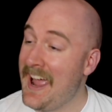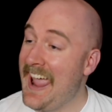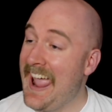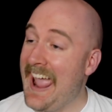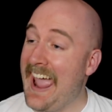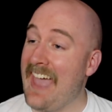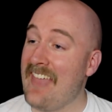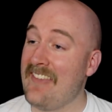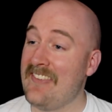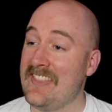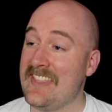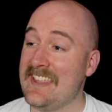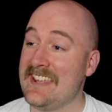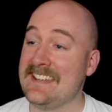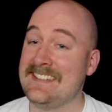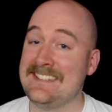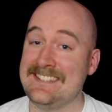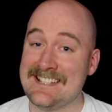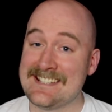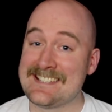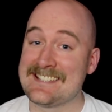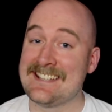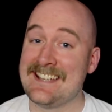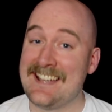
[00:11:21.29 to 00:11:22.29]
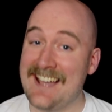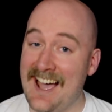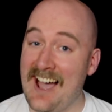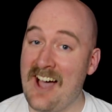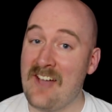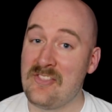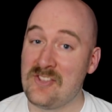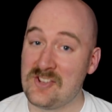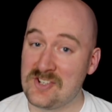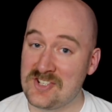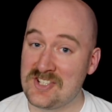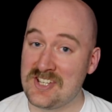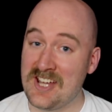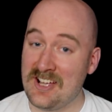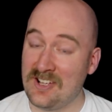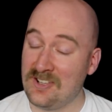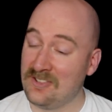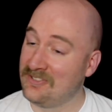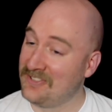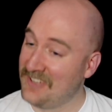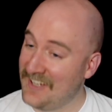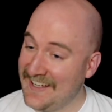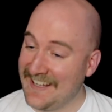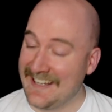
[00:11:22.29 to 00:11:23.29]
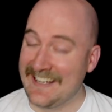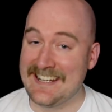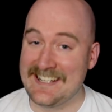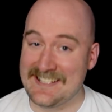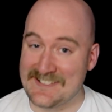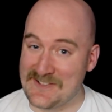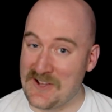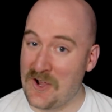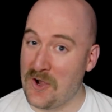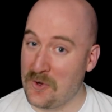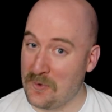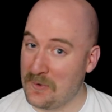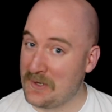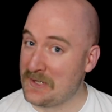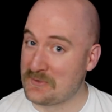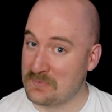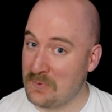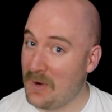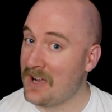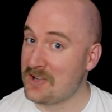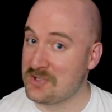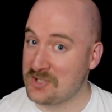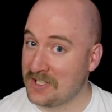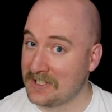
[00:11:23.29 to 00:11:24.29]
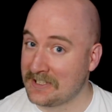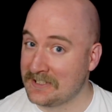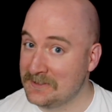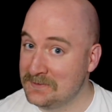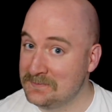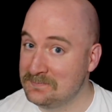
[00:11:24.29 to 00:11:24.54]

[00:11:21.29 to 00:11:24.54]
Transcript: and the Nissa on the shelf is always watching.